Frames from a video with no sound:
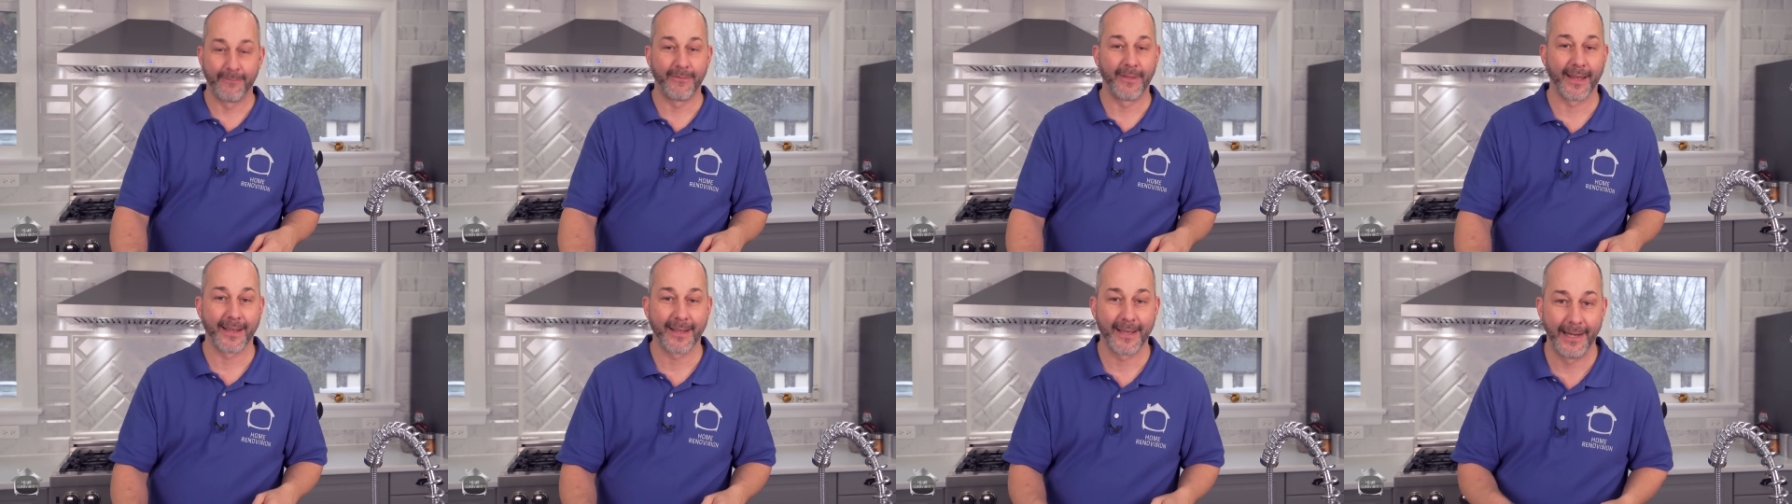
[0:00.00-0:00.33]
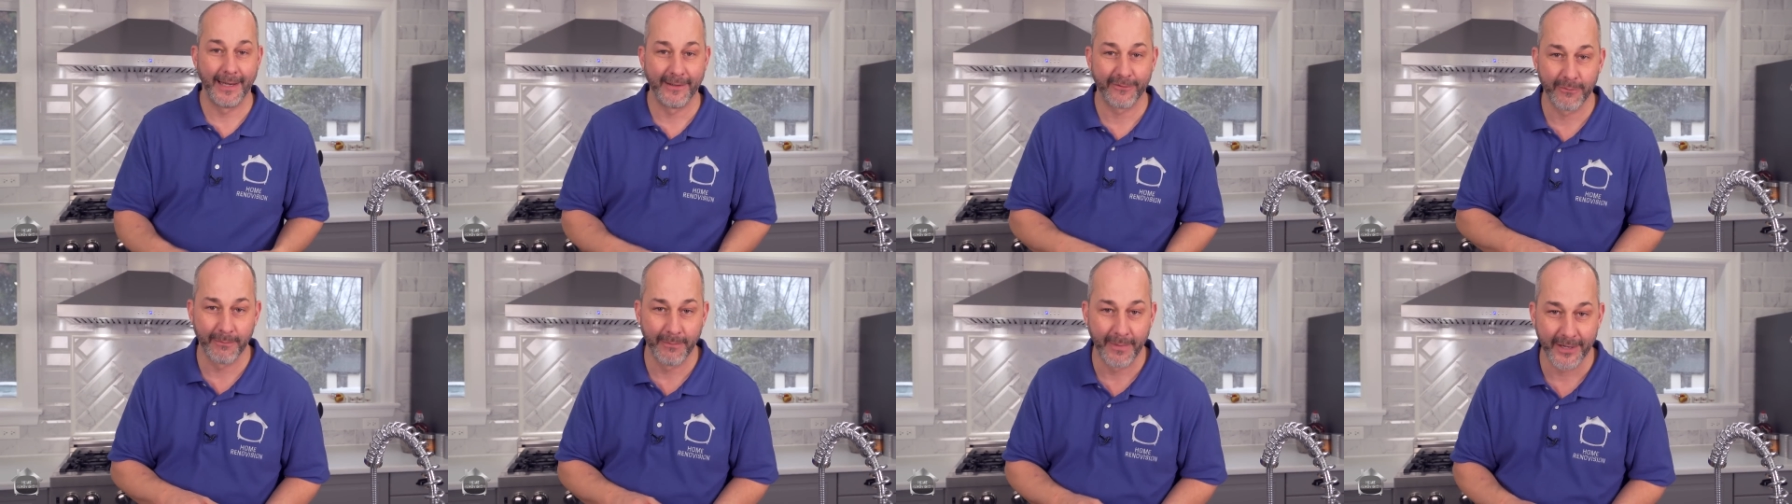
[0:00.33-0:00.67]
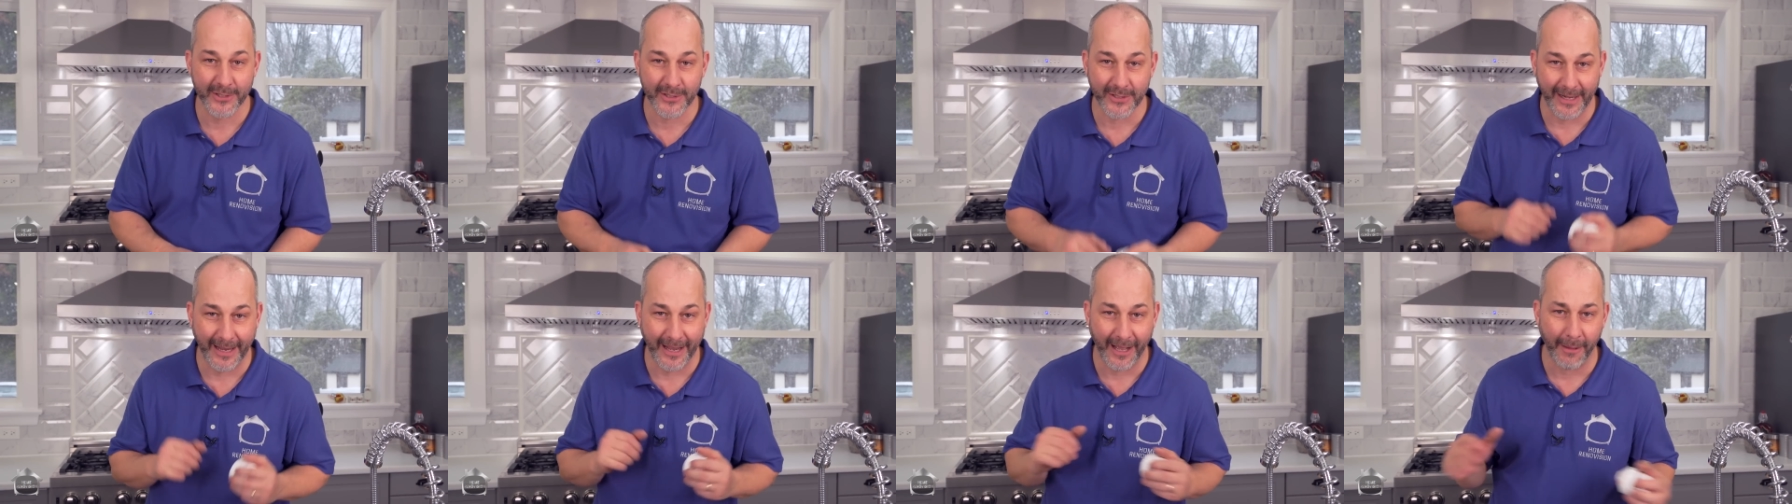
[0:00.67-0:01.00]
if that kind of
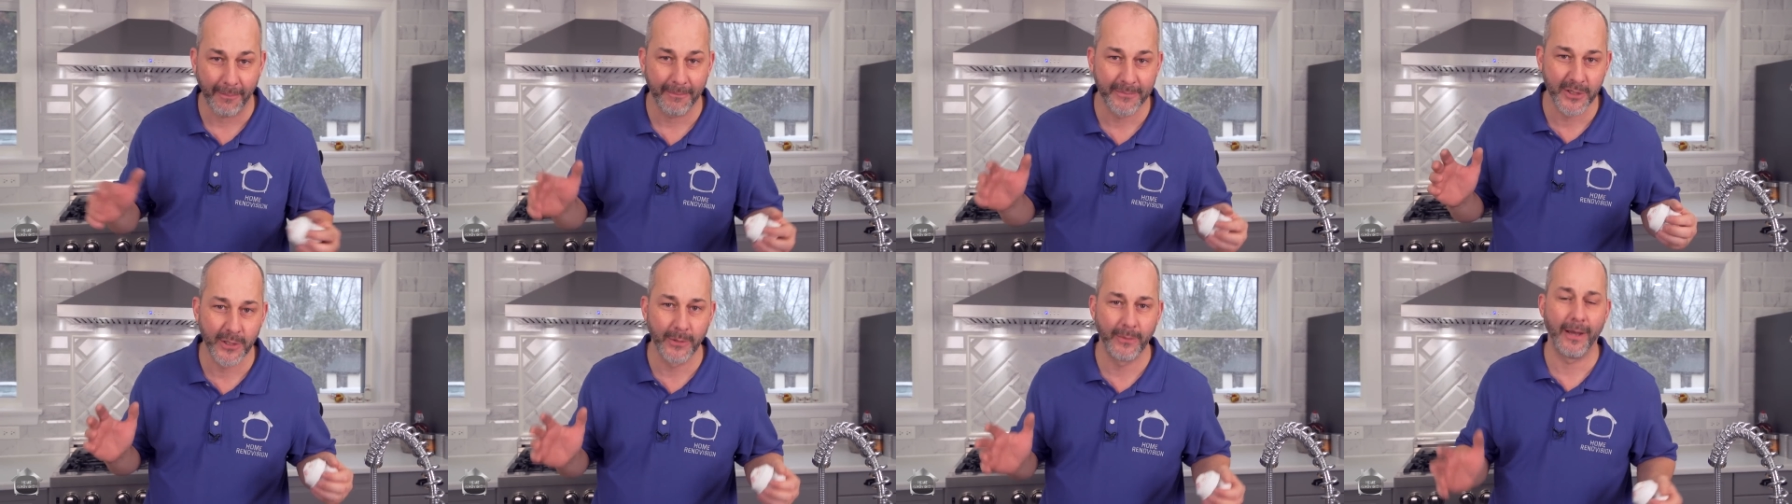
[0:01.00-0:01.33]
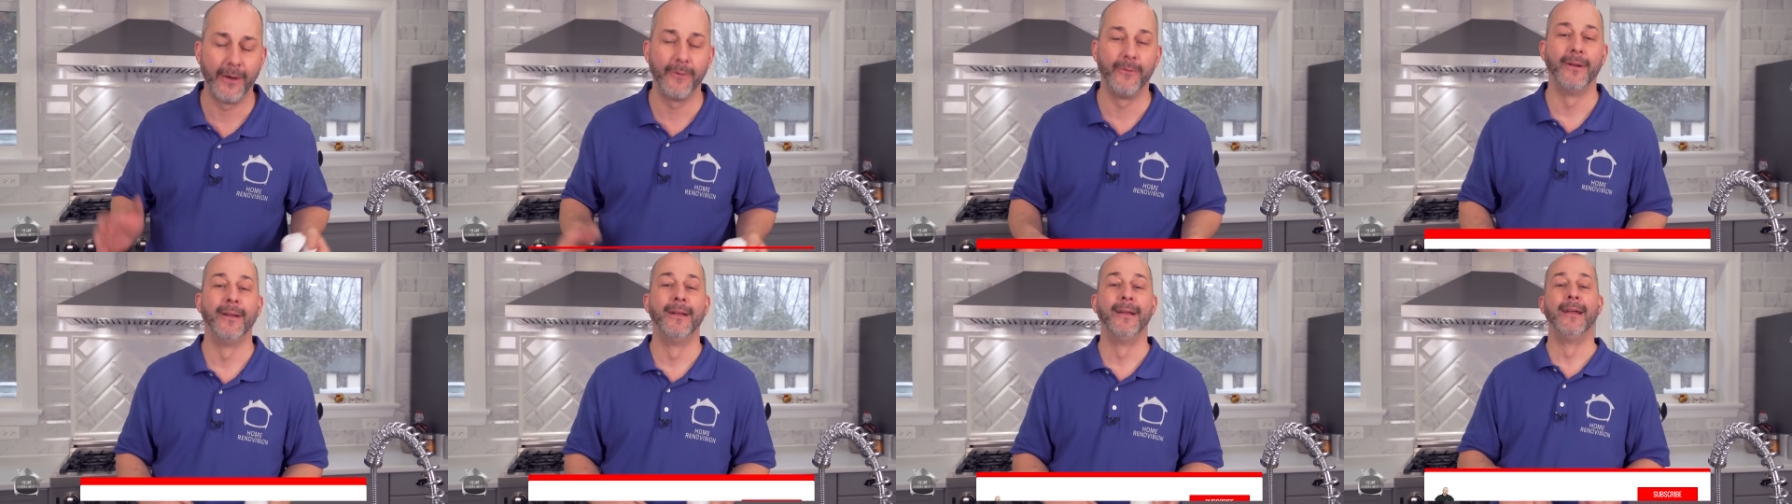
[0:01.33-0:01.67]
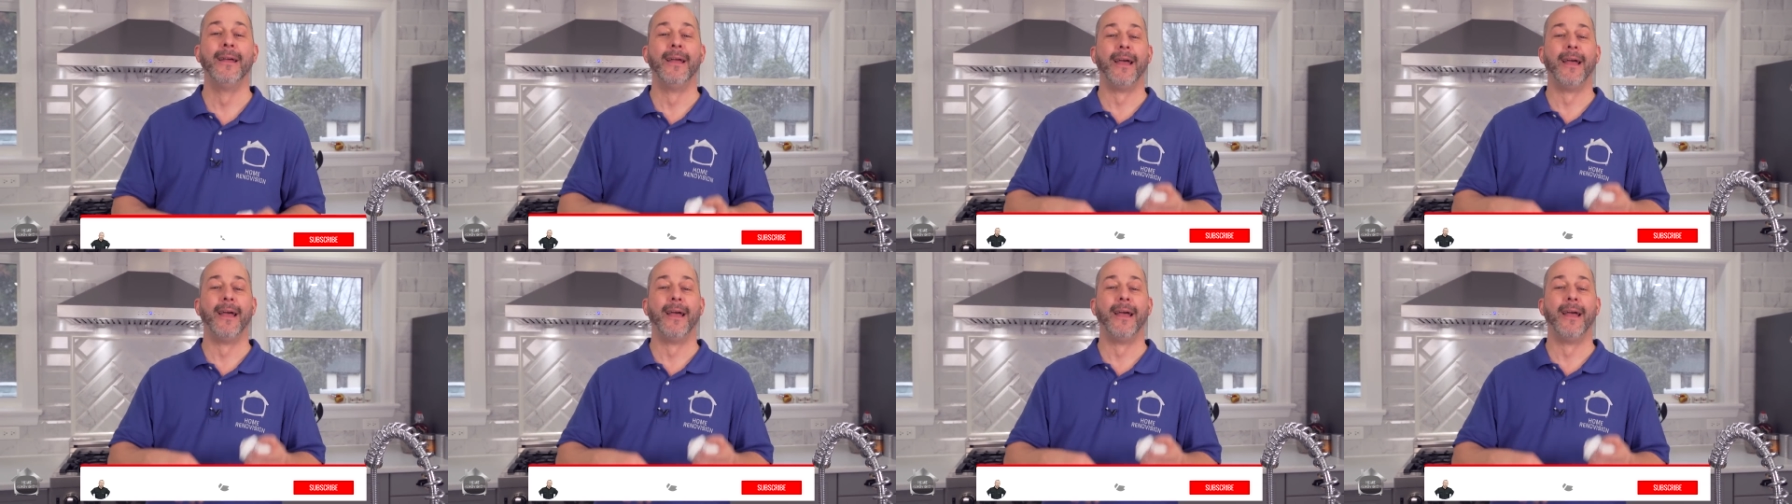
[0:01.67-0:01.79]
information helps you out